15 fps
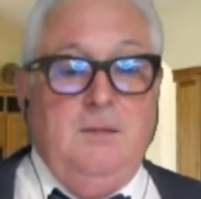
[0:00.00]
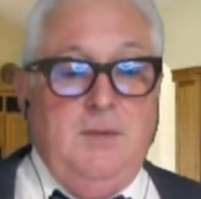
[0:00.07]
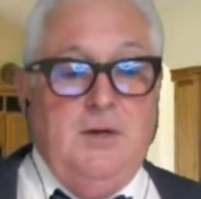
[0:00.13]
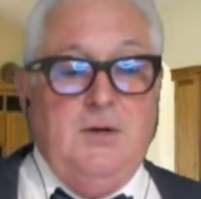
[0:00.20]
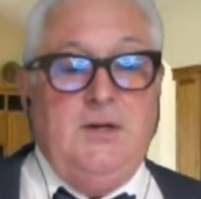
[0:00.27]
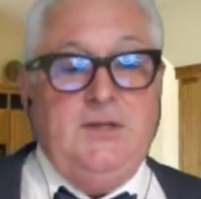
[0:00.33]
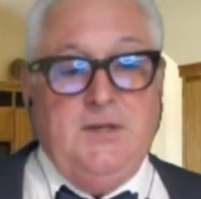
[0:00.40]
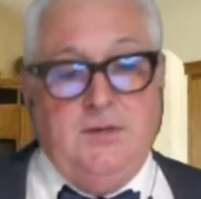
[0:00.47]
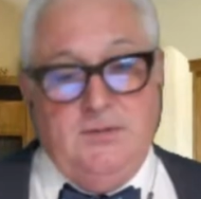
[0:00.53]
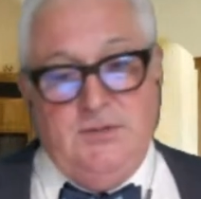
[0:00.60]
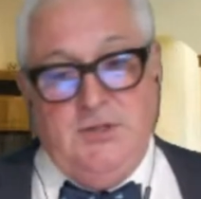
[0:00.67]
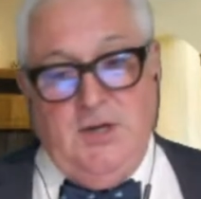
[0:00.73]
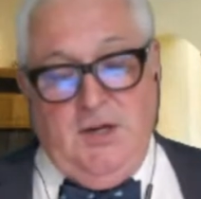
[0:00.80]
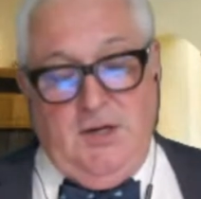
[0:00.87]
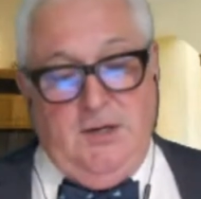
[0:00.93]
Mary told
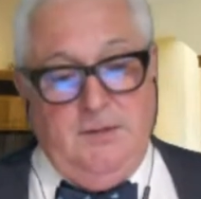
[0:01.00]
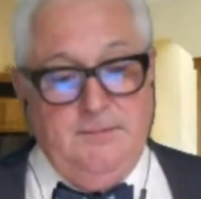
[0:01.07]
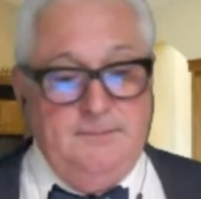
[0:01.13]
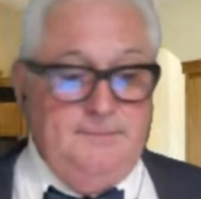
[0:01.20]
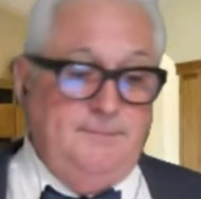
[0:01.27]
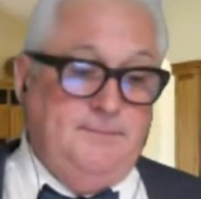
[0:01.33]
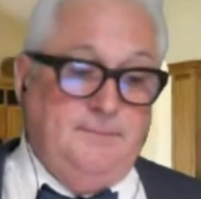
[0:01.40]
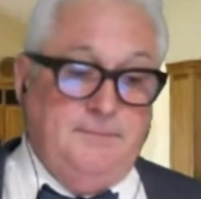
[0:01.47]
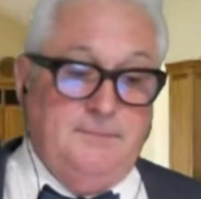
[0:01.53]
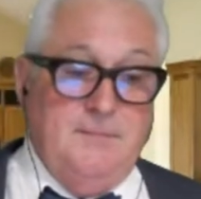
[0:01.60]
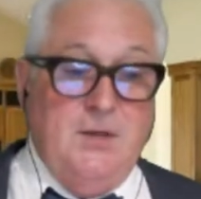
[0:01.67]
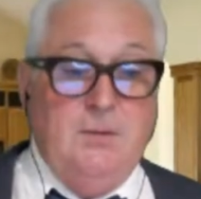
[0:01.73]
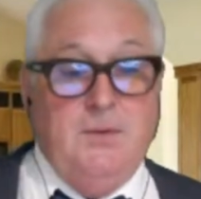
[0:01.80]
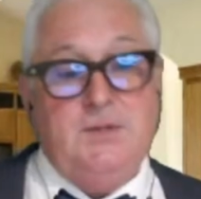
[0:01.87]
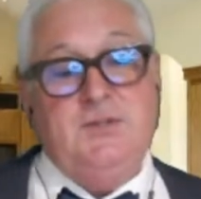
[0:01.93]
Jane,
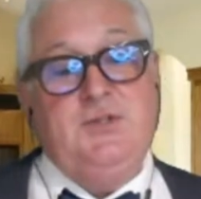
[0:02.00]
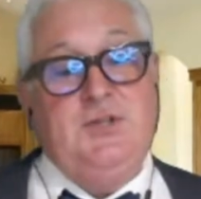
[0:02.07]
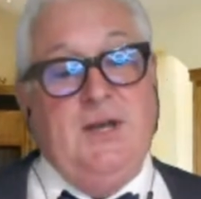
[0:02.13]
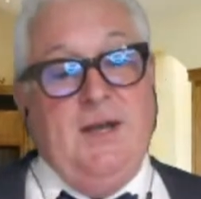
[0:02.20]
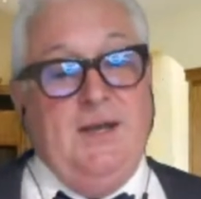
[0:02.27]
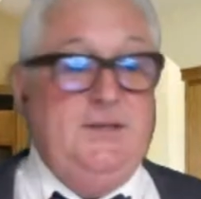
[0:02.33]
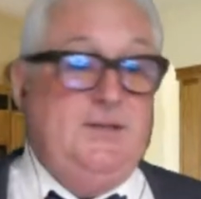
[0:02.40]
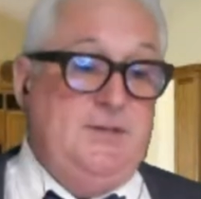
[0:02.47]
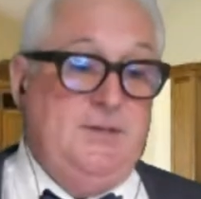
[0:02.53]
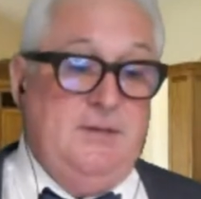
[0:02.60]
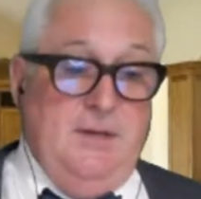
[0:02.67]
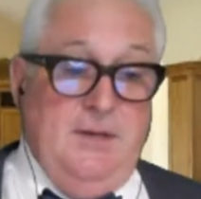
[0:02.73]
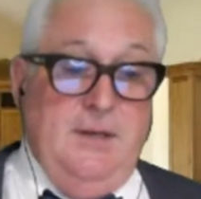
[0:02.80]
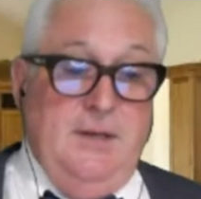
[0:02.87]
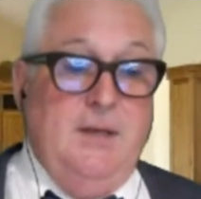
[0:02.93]
what's Jane's
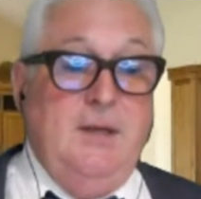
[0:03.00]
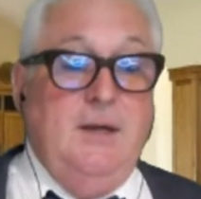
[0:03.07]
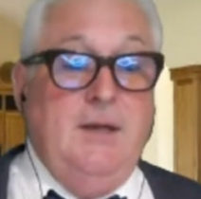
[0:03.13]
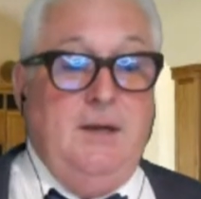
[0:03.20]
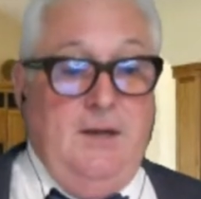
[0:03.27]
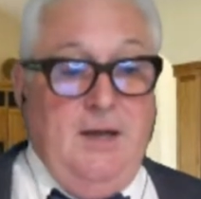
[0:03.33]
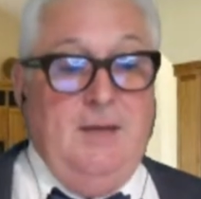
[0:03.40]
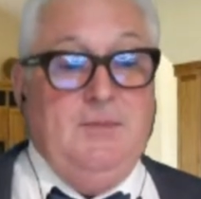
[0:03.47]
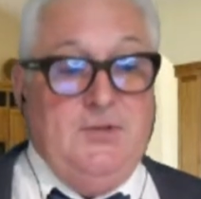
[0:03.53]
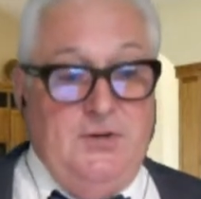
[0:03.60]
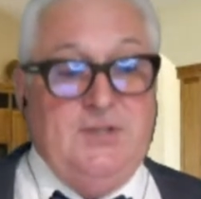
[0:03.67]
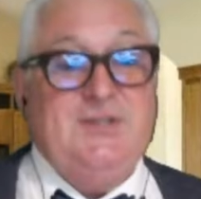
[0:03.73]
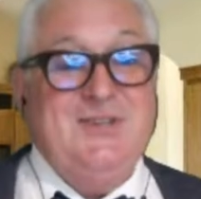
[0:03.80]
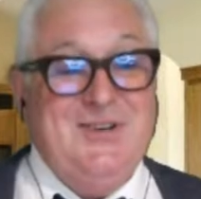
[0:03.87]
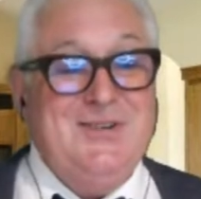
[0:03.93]
name,
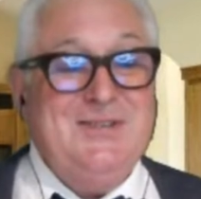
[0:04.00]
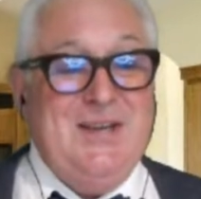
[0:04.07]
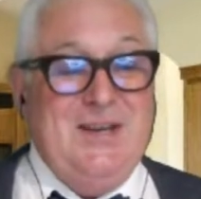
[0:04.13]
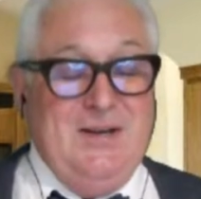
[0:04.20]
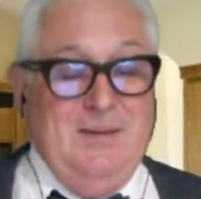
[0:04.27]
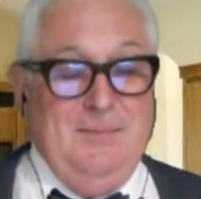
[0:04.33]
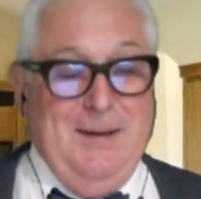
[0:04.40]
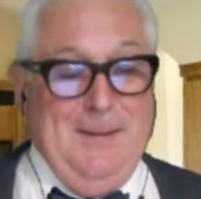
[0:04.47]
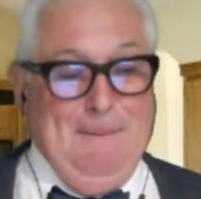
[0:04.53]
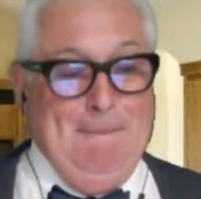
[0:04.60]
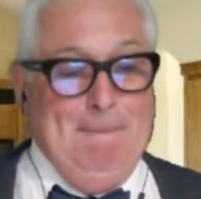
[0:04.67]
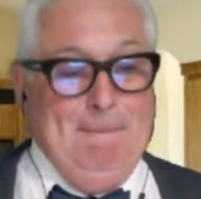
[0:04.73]
address, and contact number?